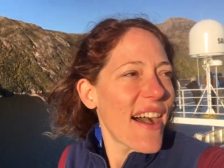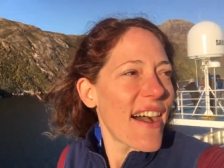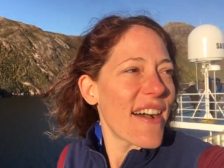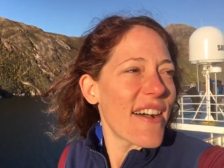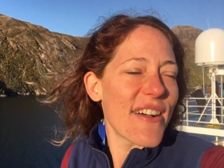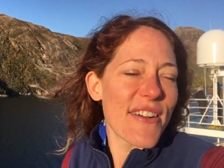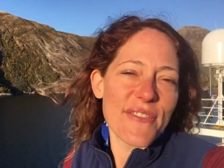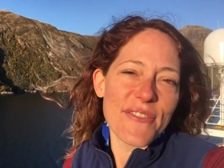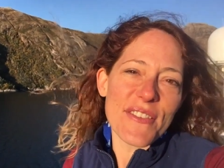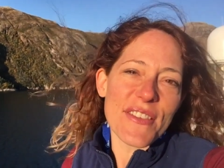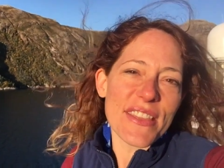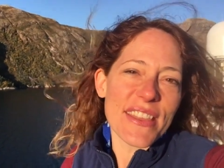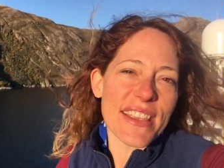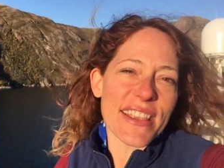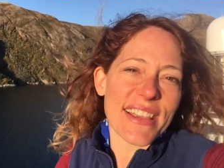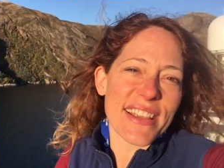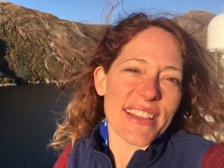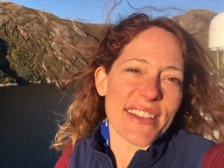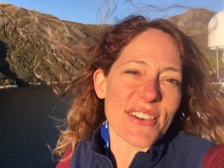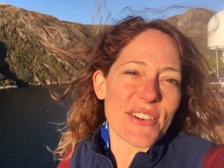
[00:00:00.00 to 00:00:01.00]
of
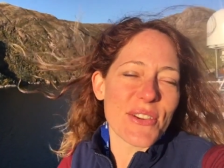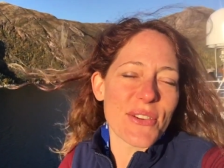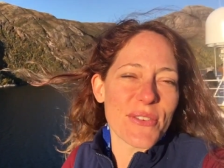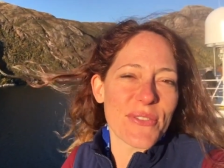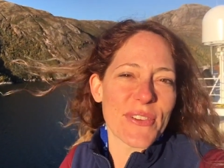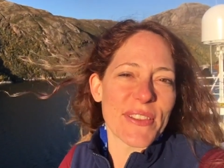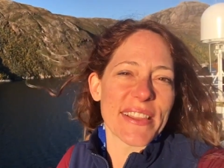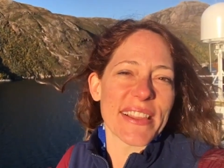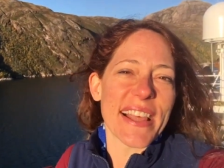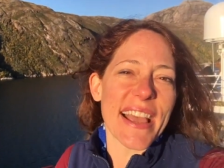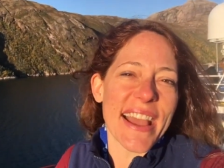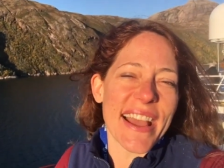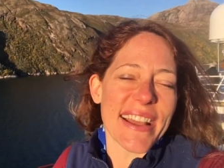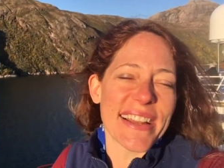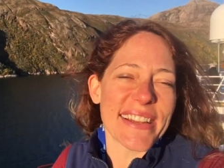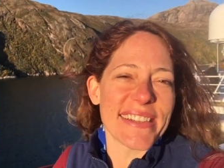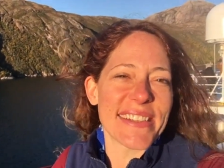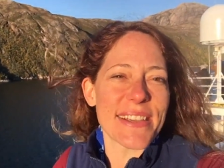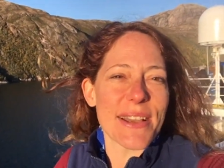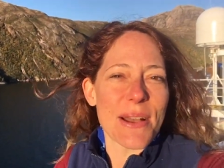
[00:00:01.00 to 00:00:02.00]
the
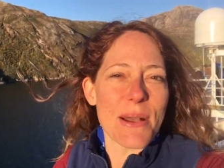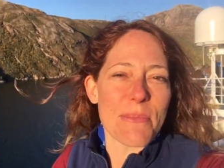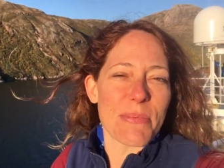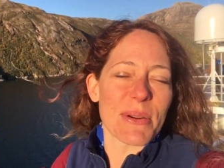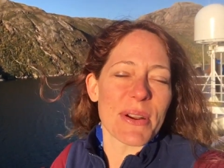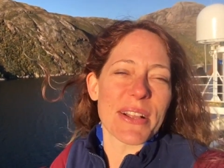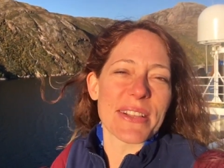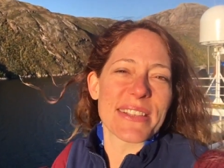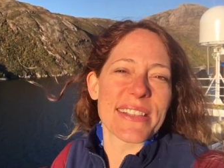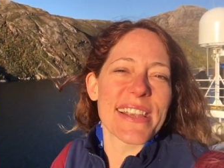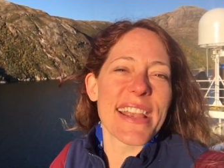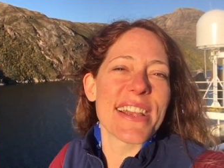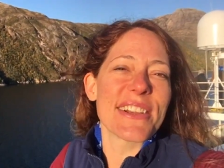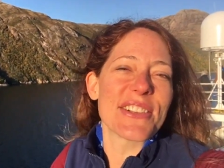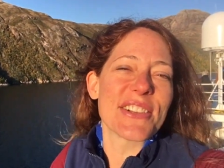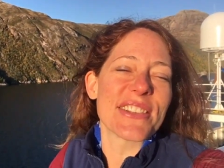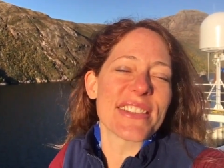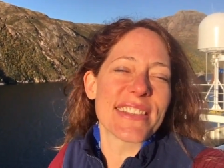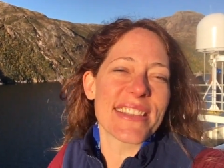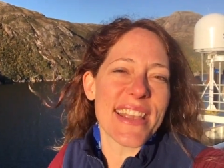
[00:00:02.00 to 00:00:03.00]
Newfoundland uh,
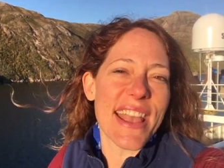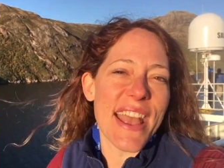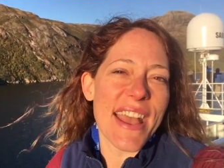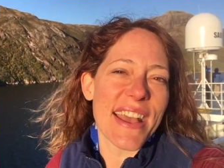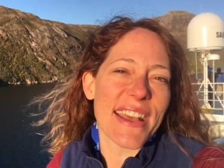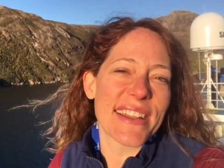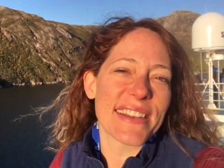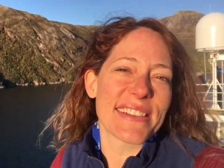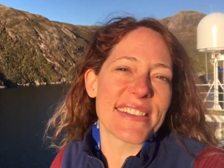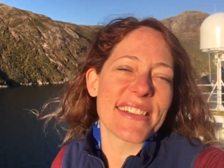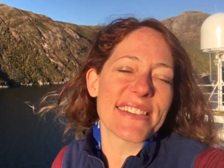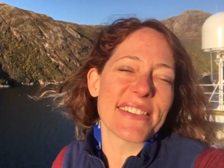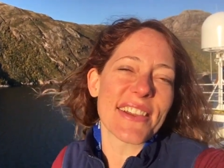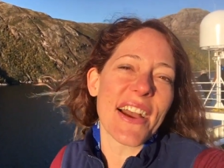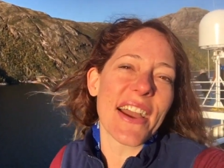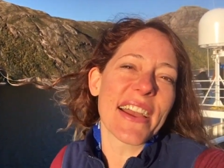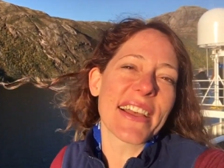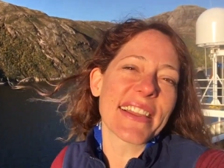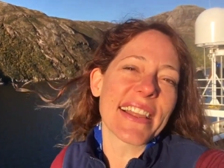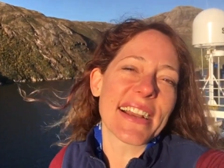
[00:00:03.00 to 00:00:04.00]
pronunciations and
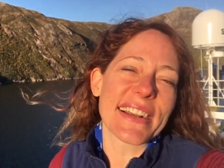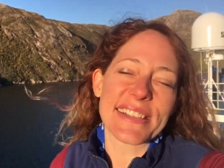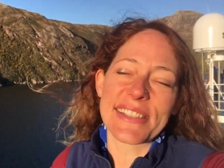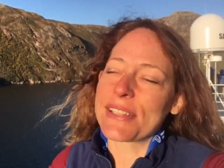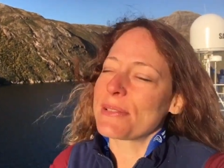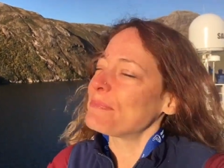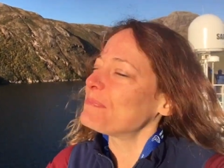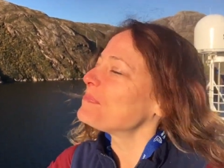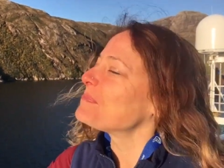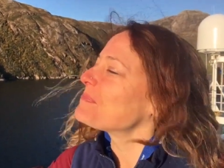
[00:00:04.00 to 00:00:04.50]
dialects.